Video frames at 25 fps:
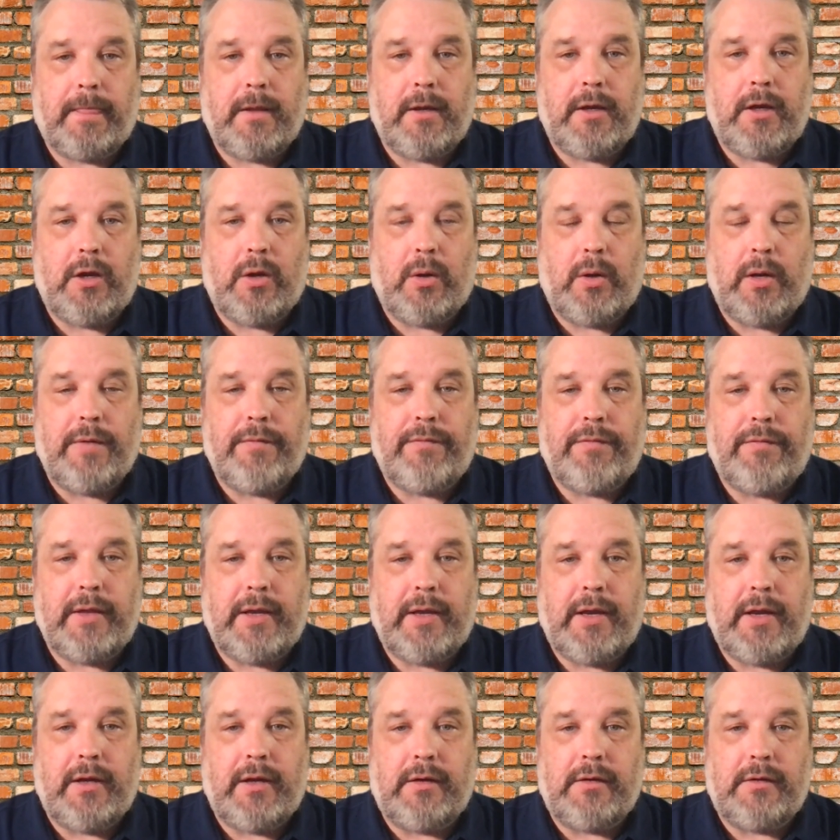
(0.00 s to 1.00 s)
you know if
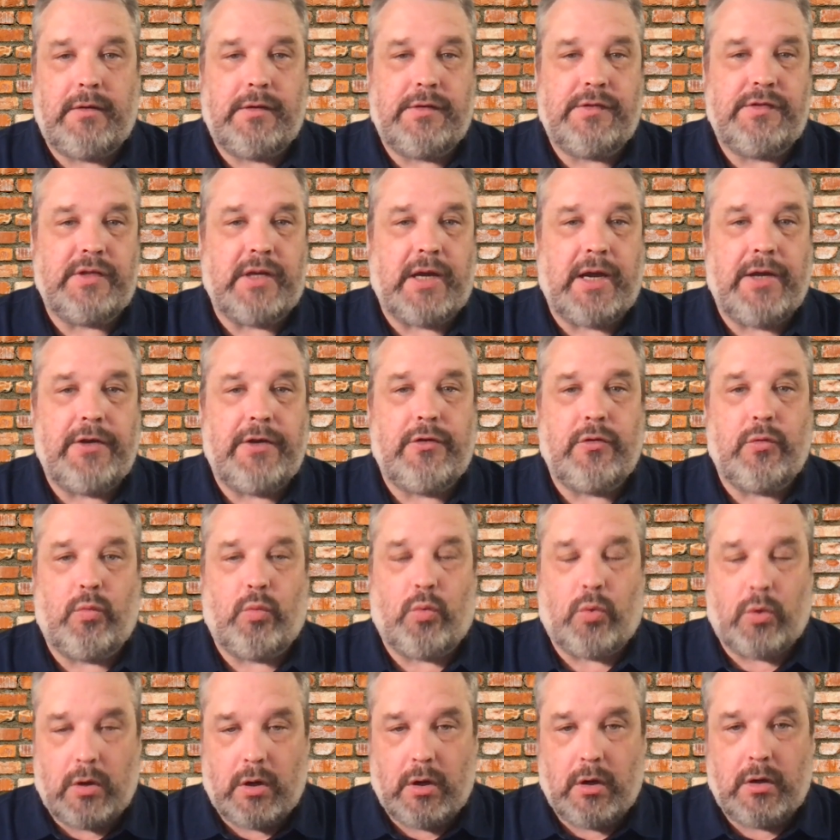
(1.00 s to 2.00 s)
they decide to
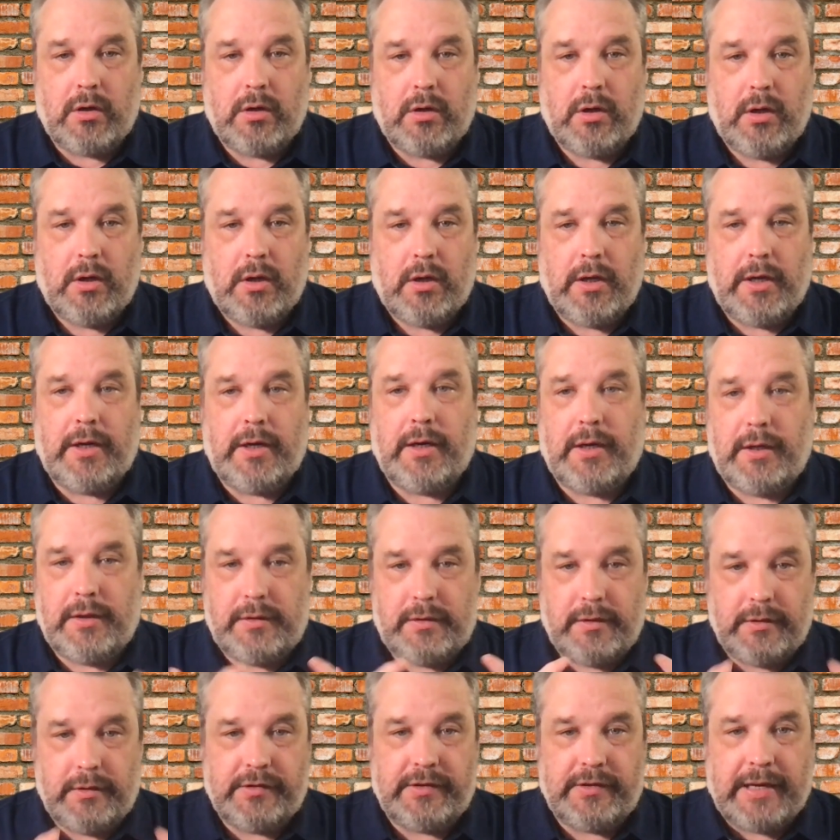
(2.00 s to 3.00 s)
work and, and
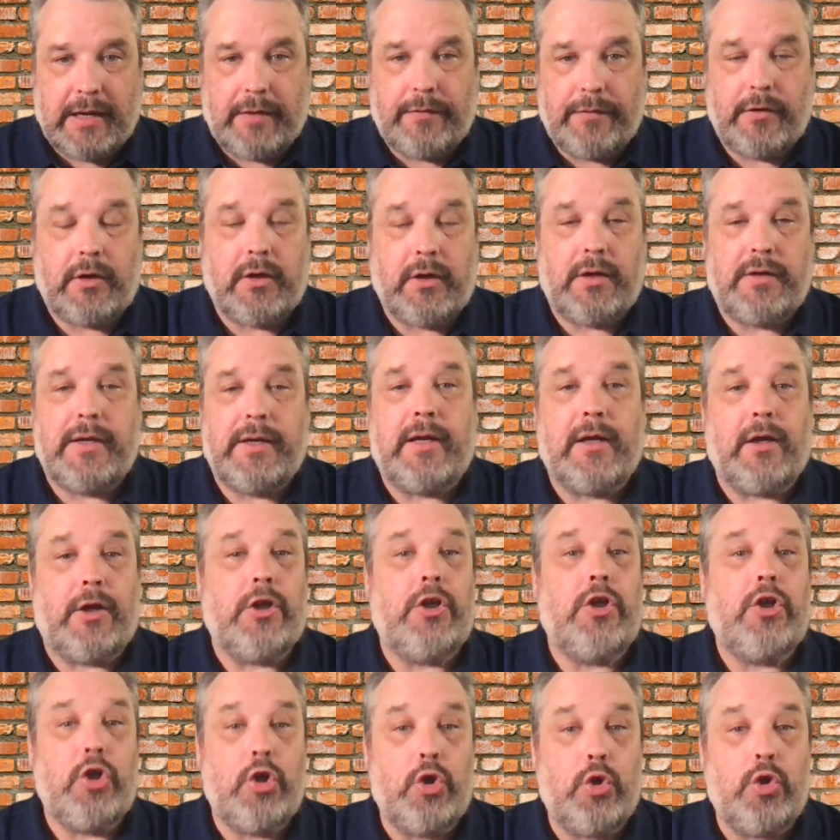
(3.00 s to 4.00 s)
discount they're going to take a
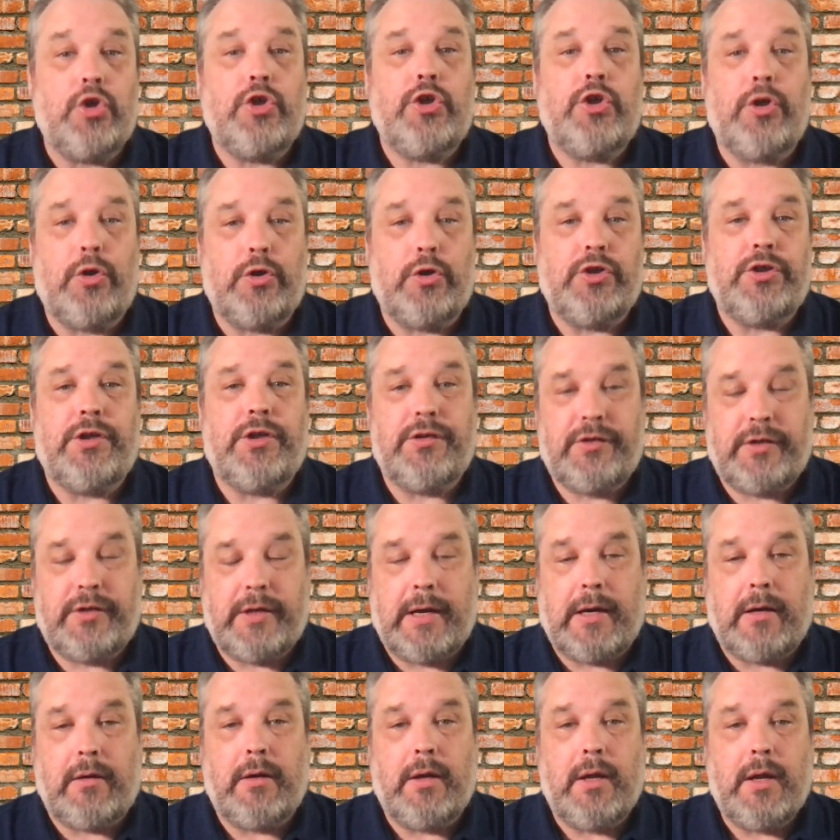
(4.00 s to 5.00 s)
huge huge
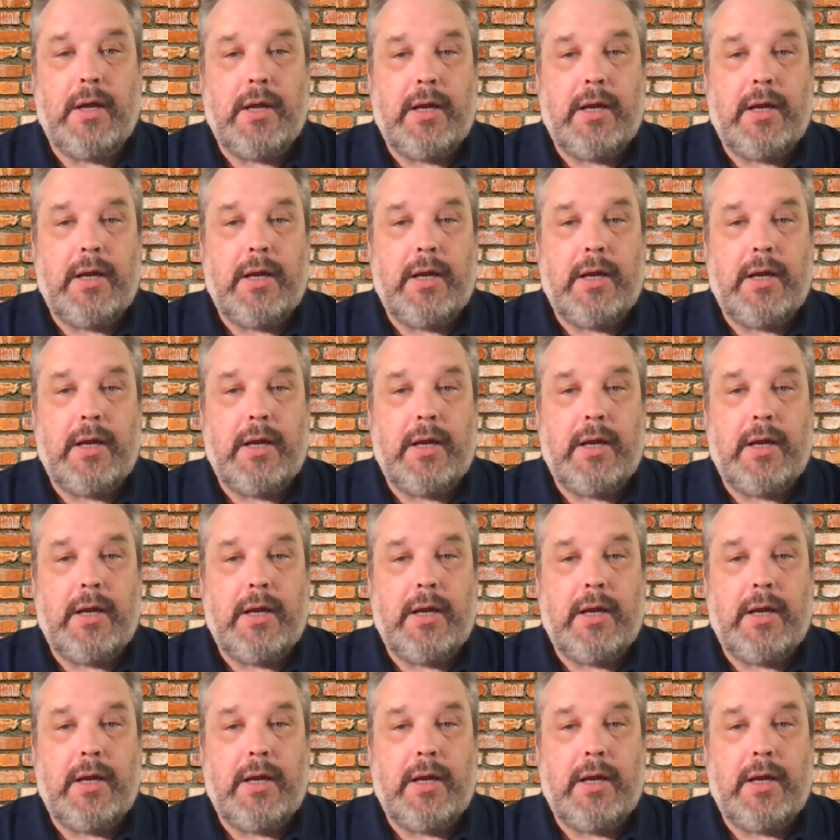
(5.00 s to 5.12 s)
discount